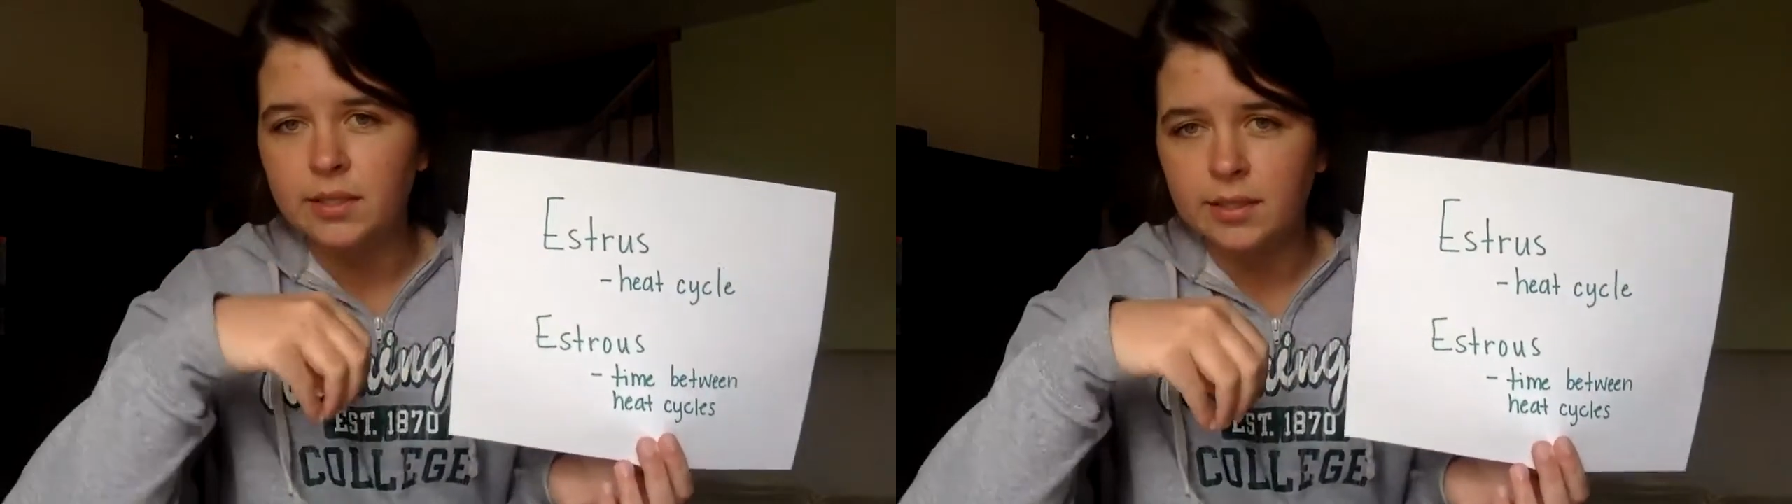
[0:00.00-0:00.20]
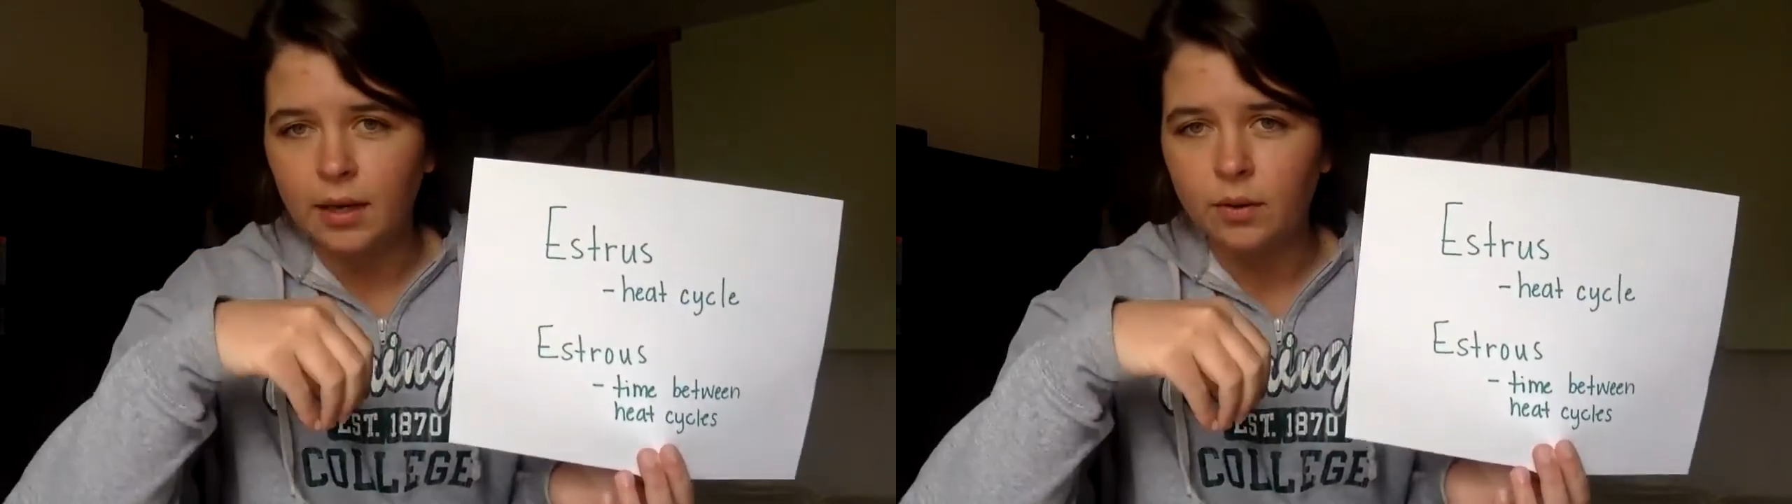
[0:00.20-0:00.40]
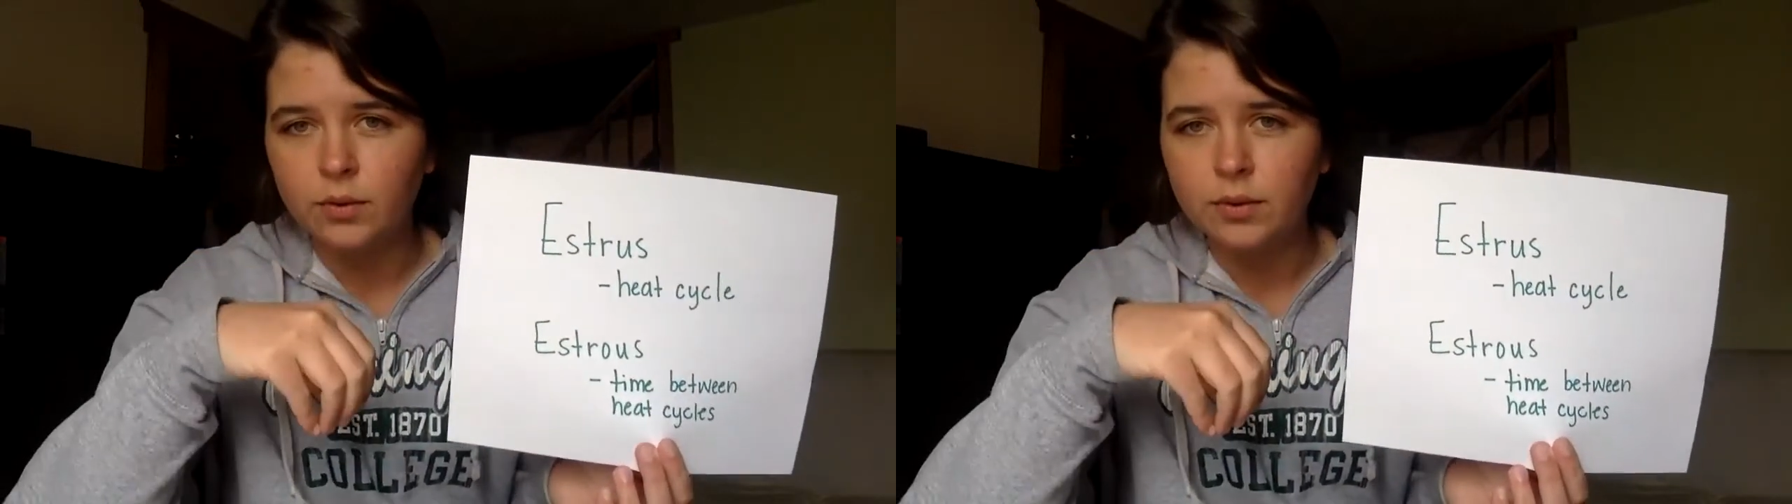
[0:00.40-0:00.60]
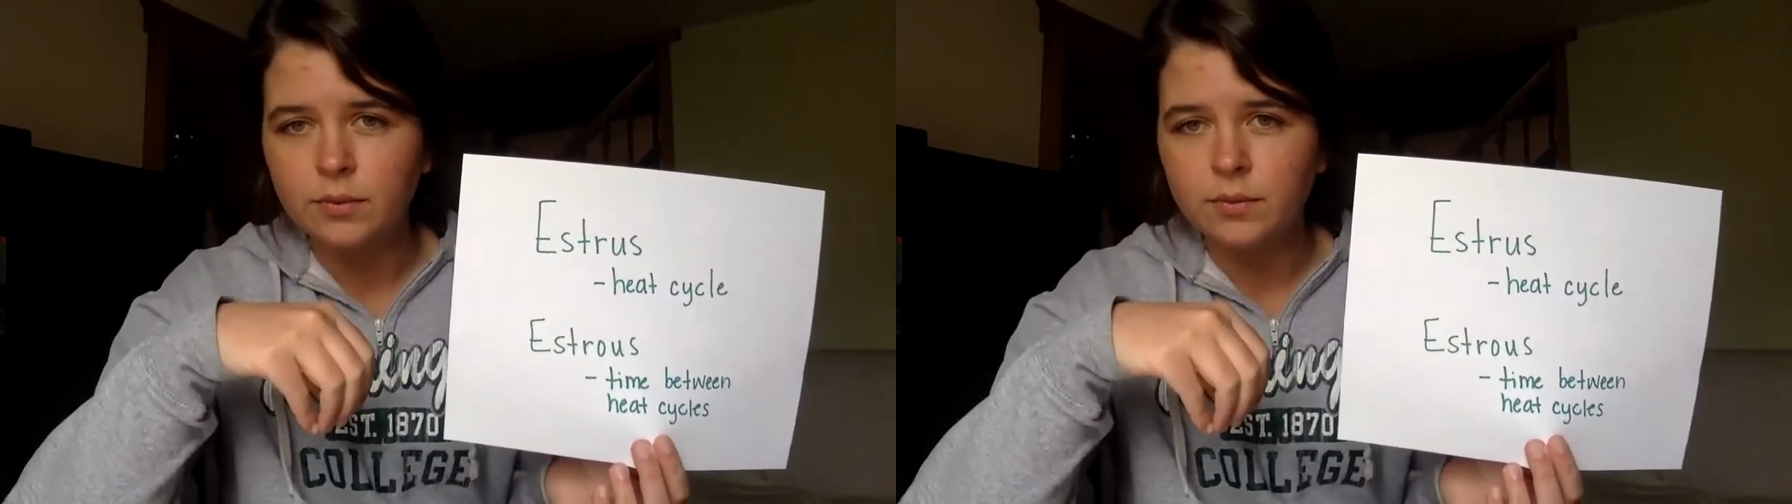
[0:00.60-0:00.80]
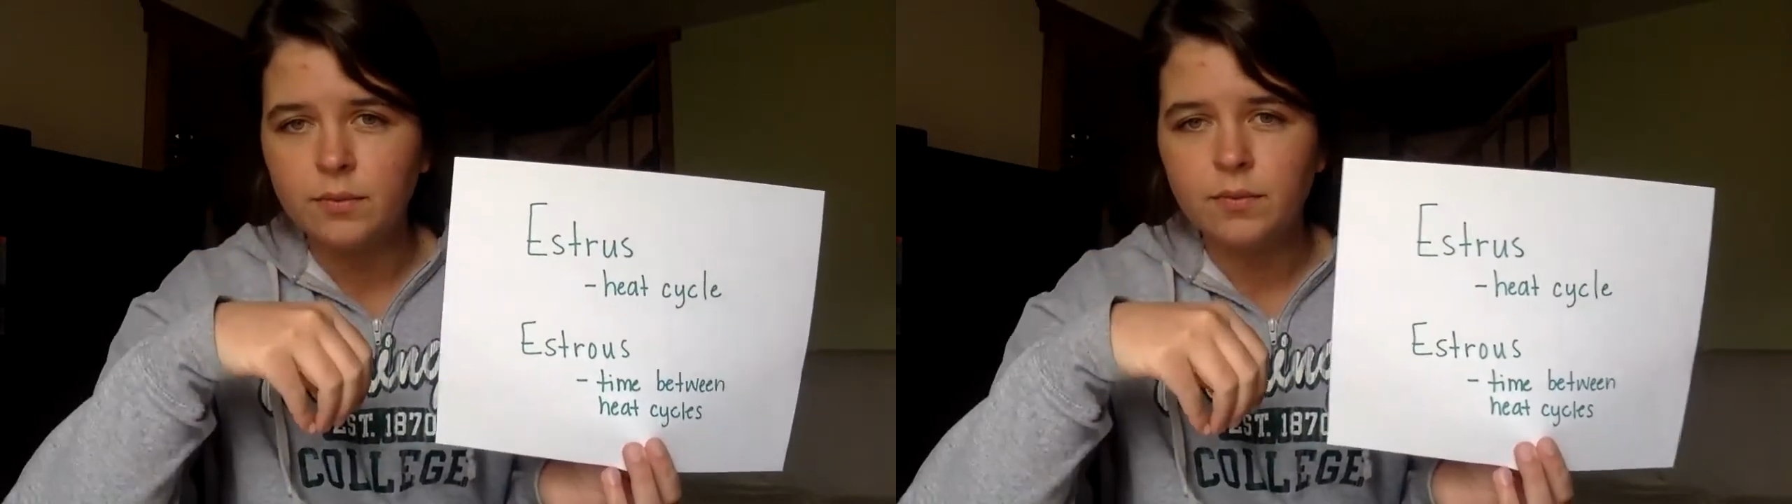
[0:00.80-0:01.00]
cycles,
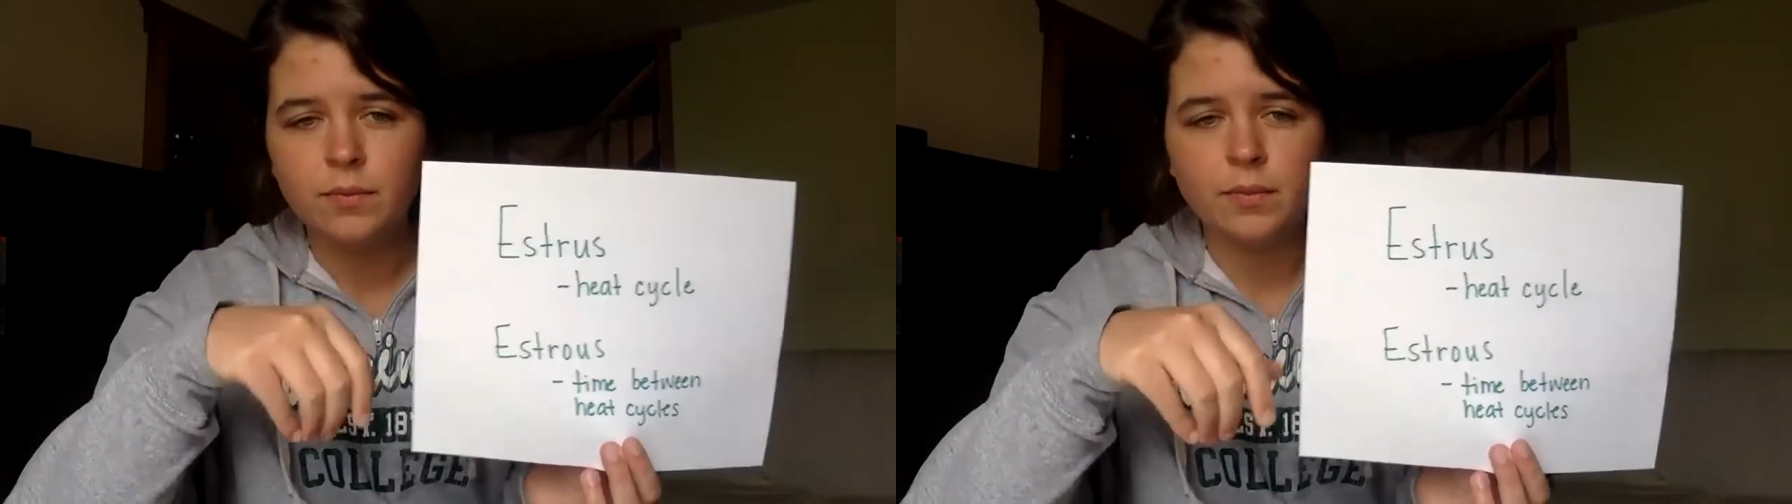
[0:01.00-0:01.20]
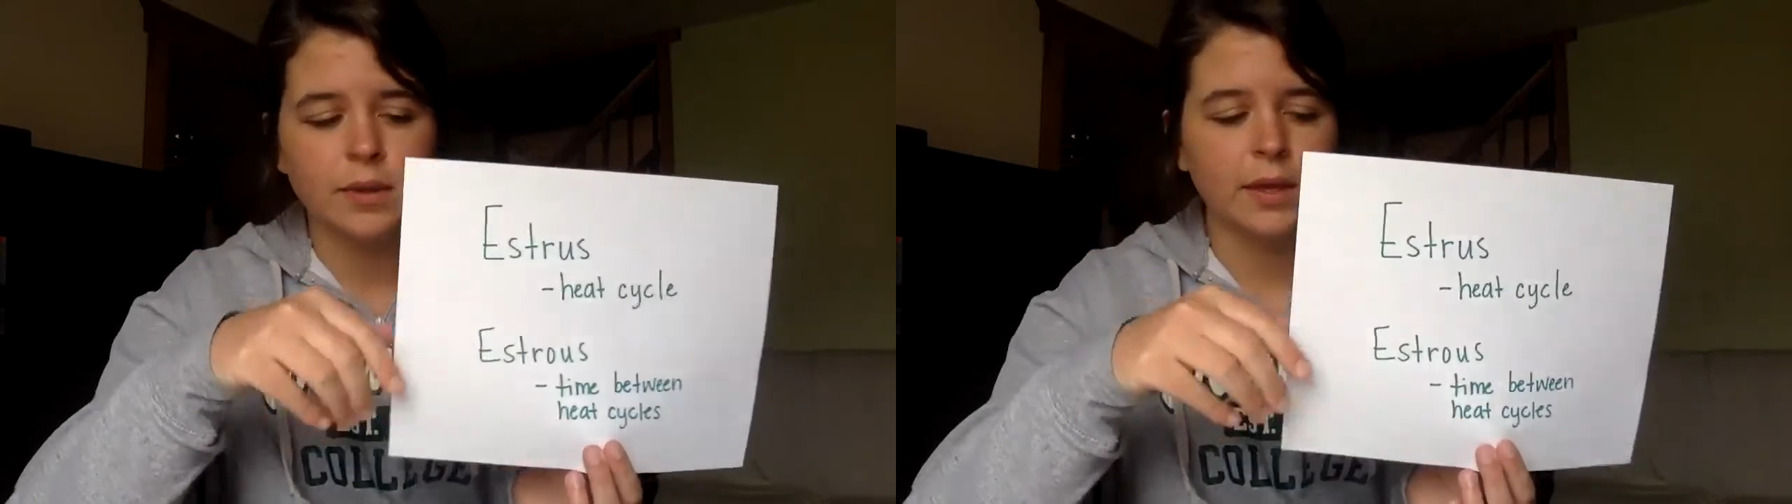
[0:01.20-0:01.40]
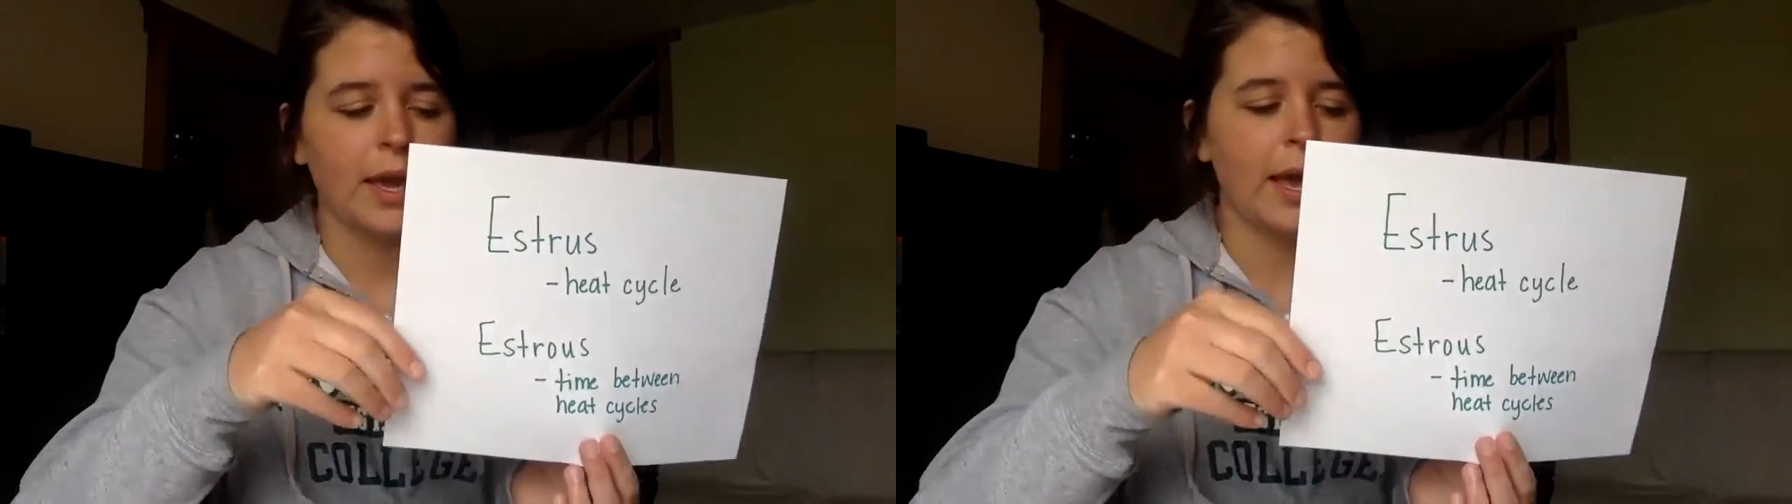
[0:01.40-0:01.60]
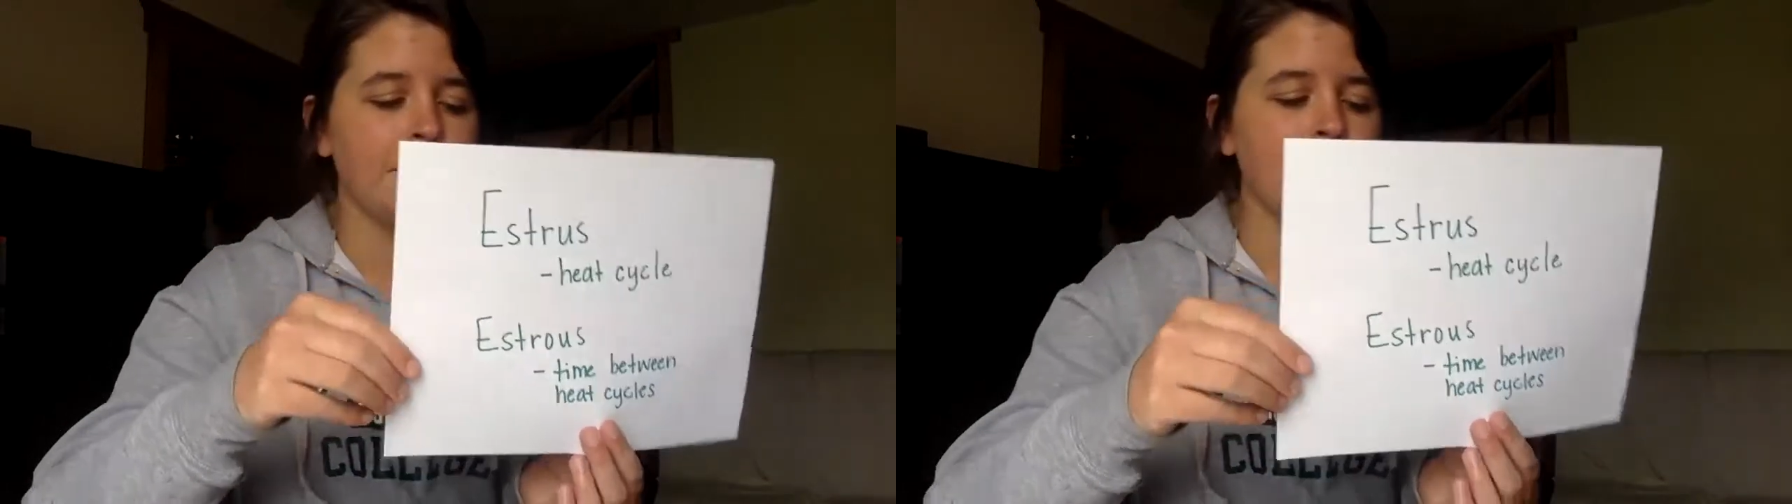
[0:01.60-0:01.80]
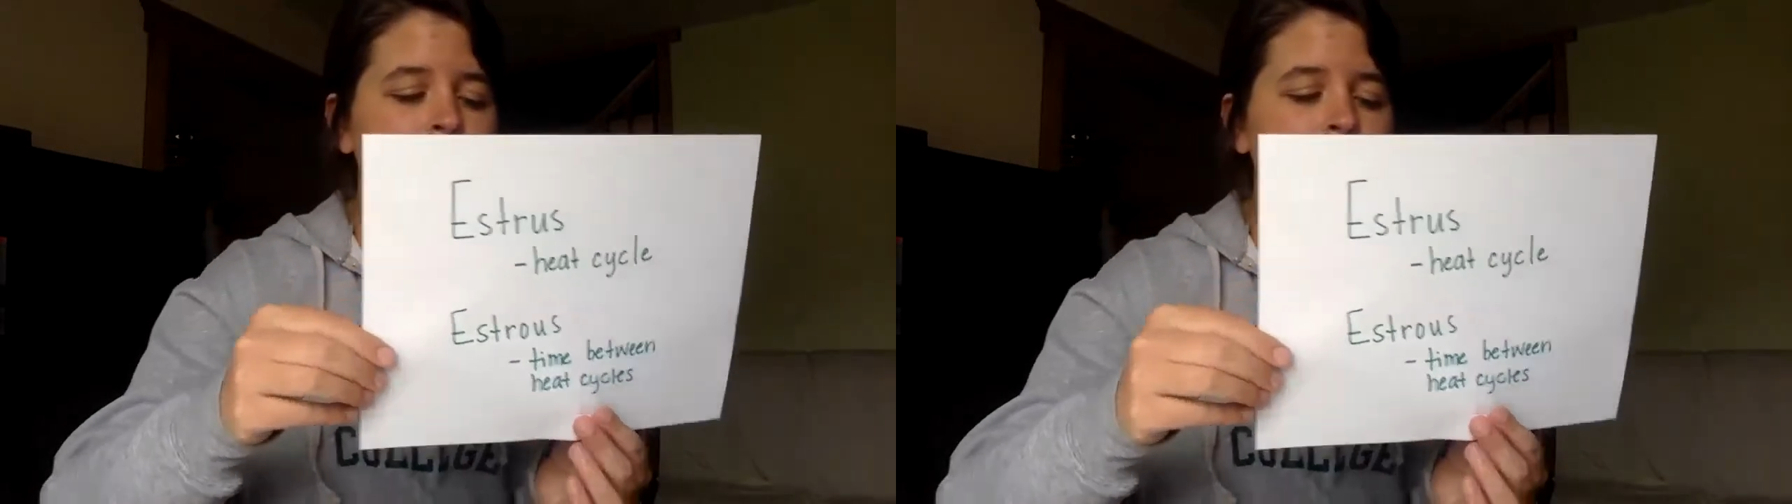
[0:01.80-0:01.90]
okay?